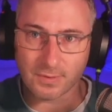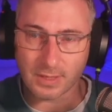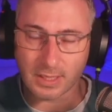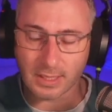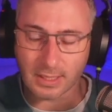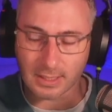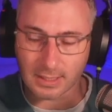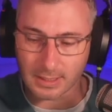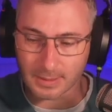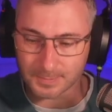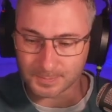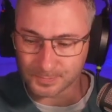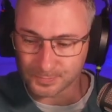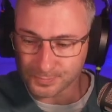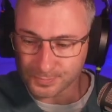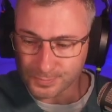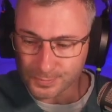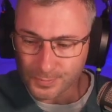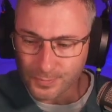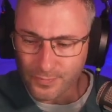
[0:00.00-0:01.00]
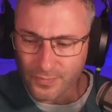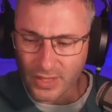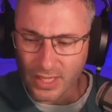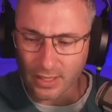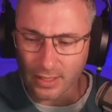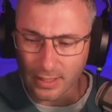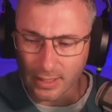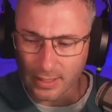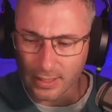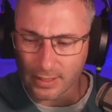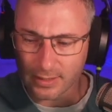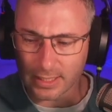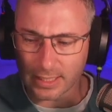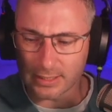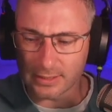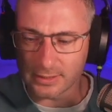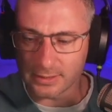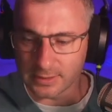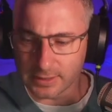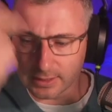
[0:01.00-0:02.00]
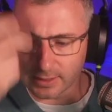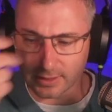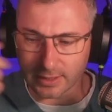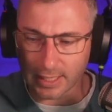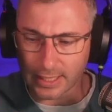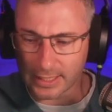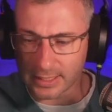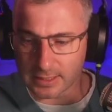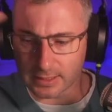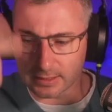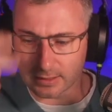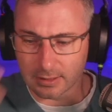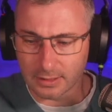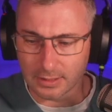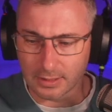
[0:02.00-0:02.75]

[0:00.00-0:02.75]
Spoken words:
that little layer